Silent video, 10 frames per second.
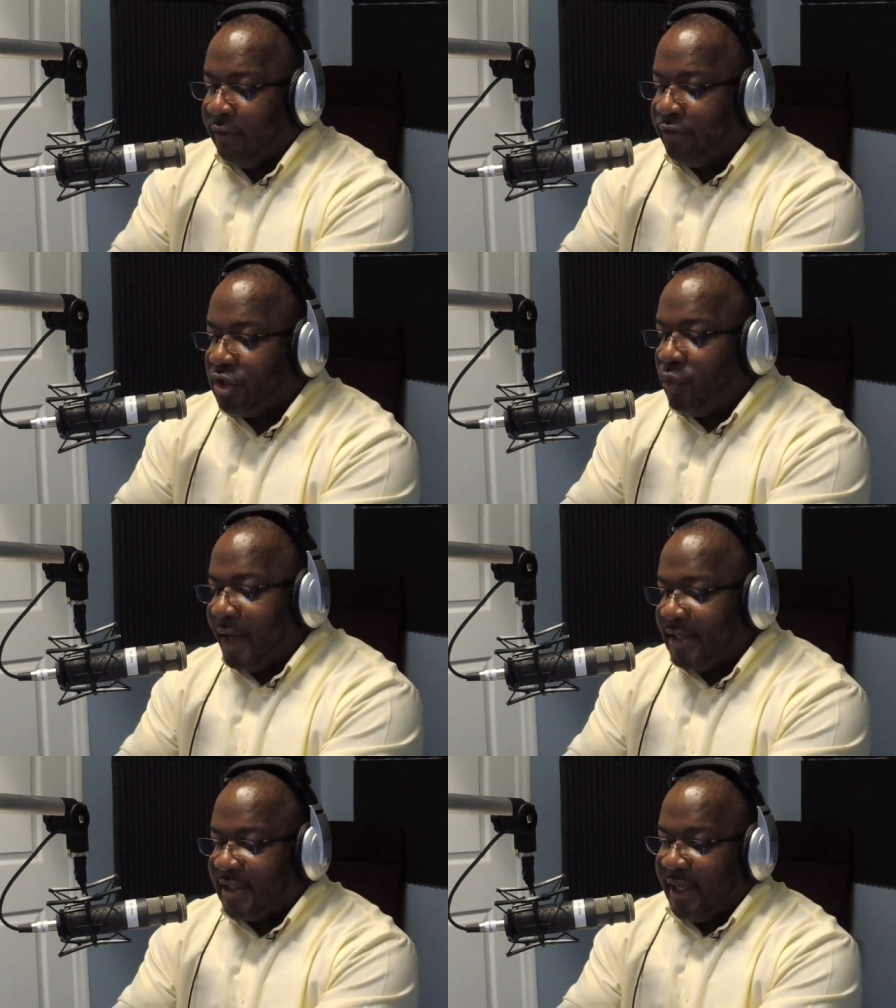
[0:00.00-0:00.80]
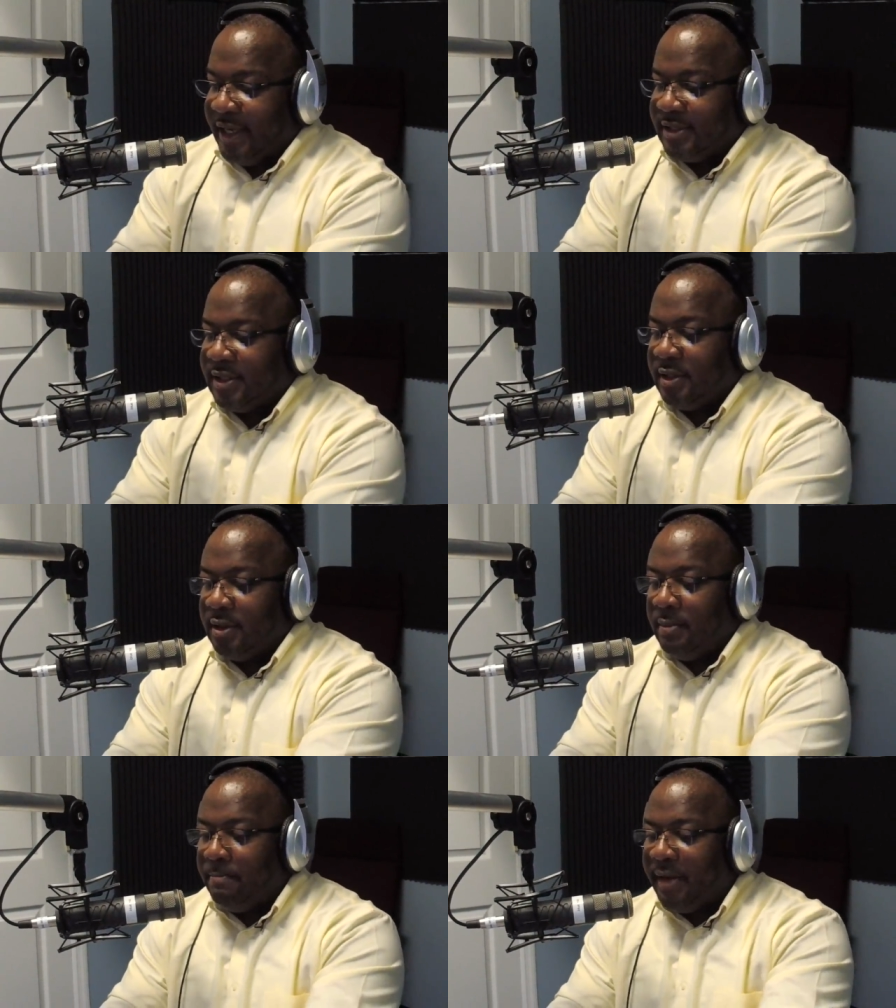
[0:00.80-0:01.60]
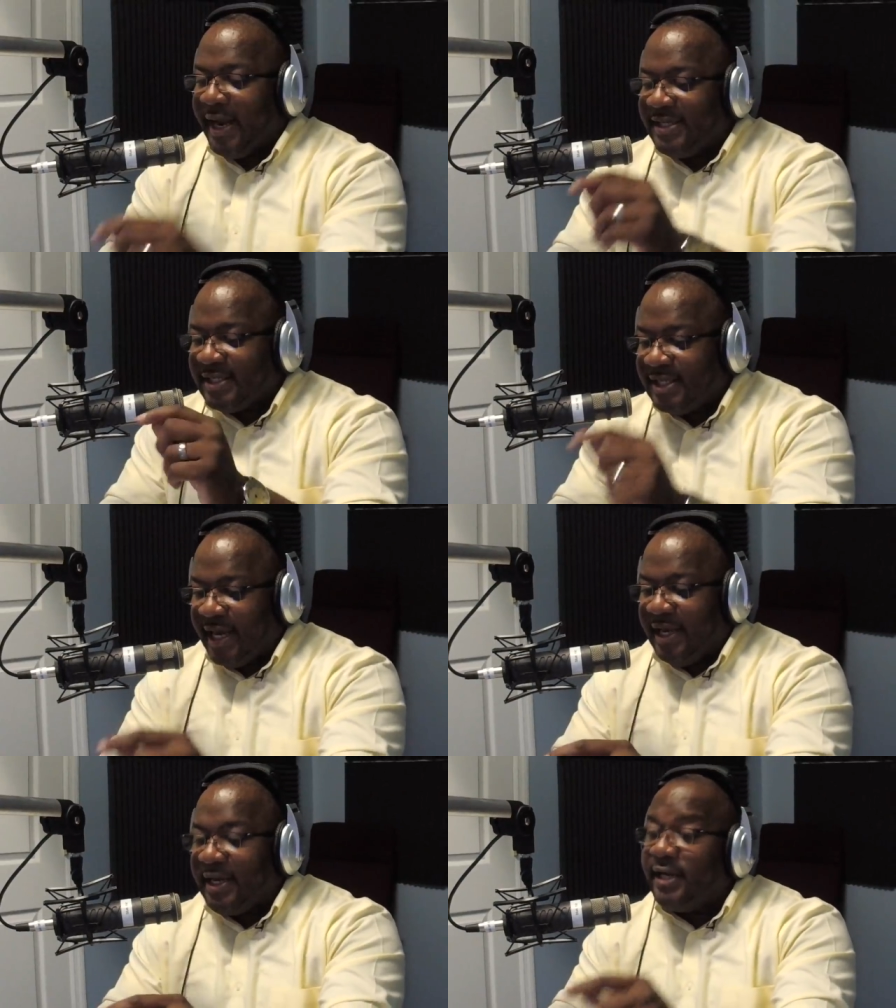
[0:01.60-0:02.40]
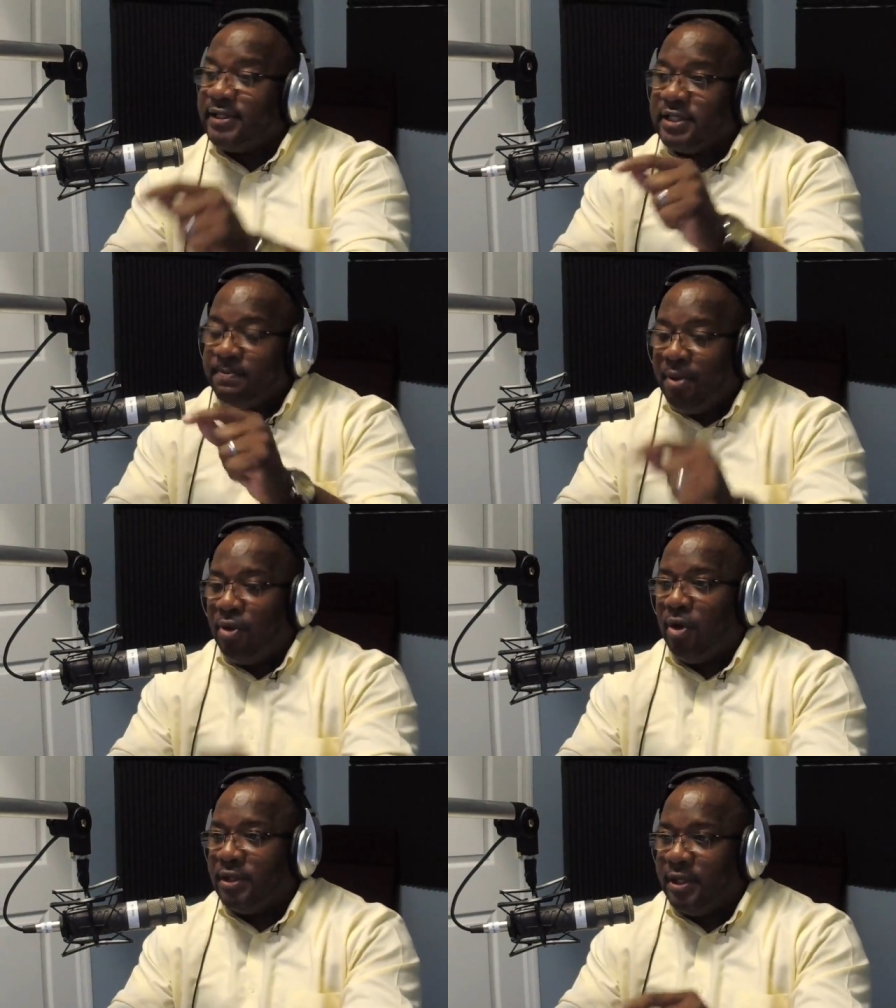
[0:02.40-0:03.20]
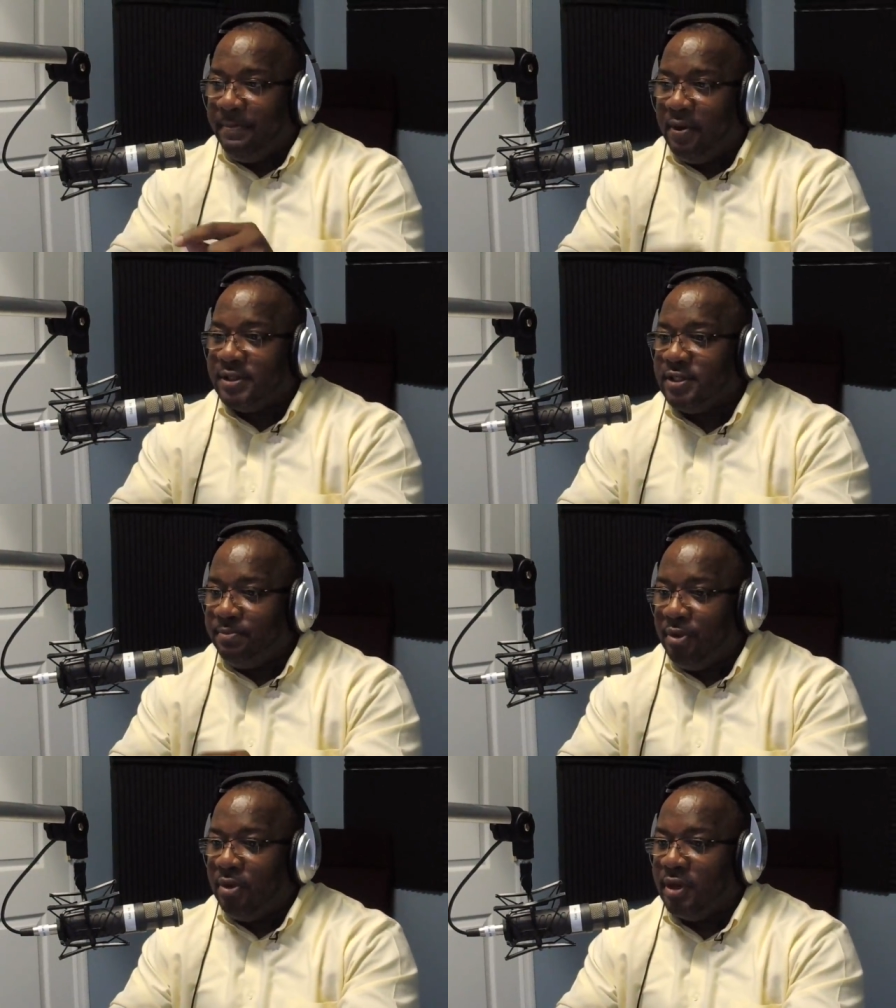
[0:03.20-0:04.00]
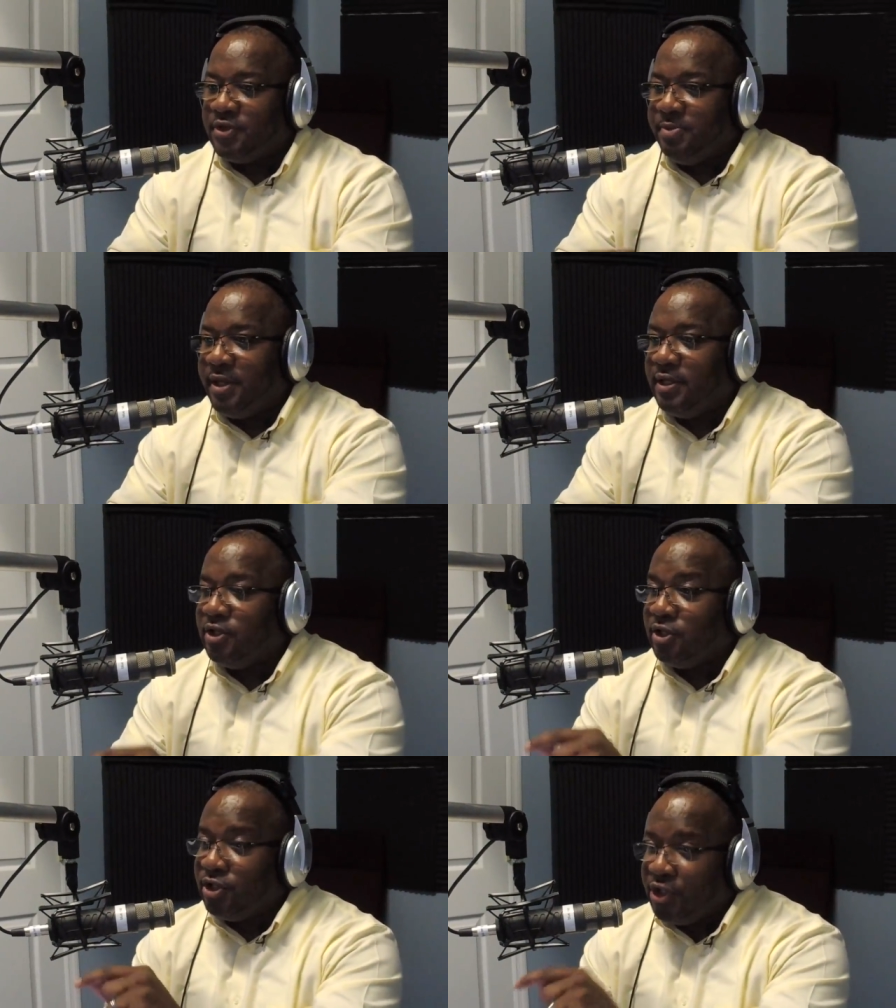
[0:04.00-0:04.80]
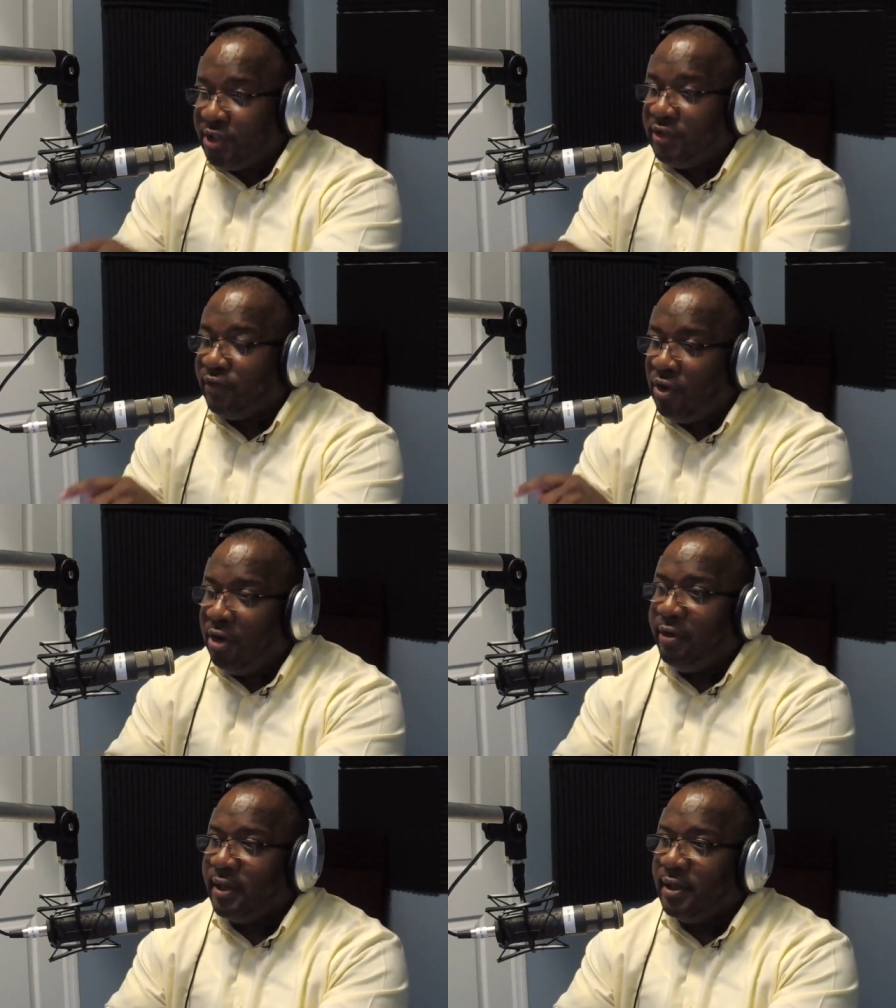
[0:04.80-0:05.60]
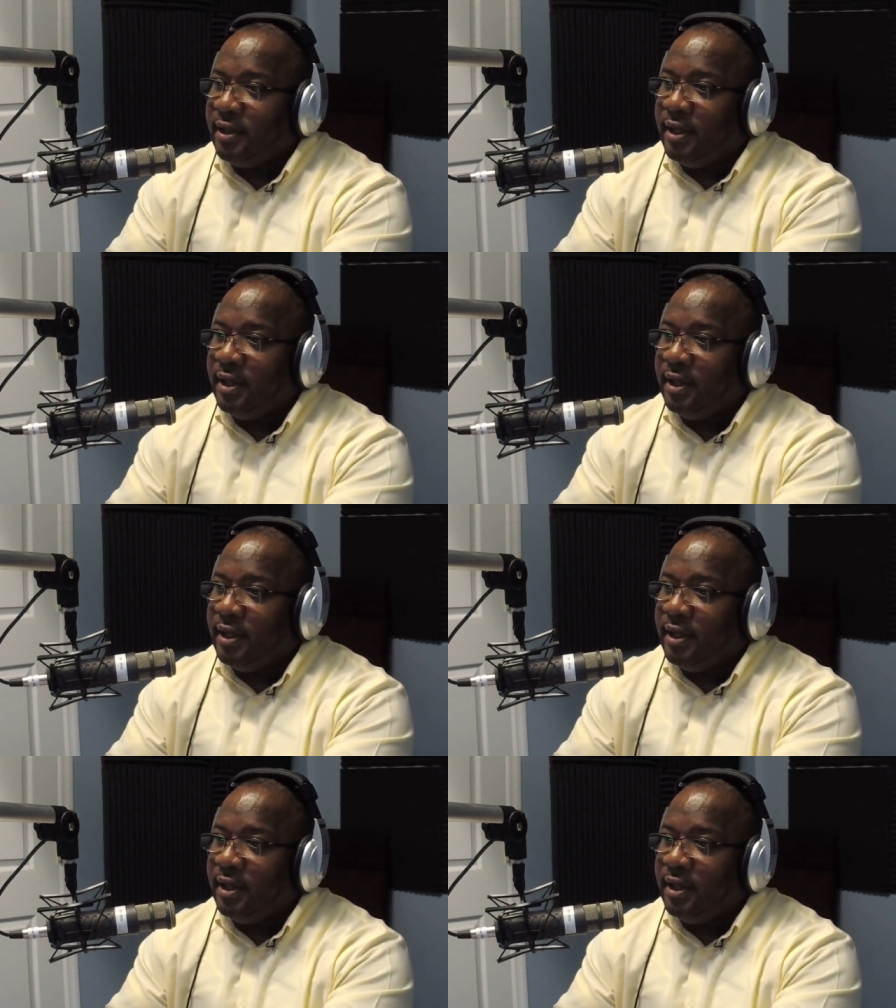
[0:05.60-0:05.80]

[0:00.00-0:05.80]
Verse 20 says, But I say, now this is Paul, the Apostle Paul, speaking to the church of Corinth.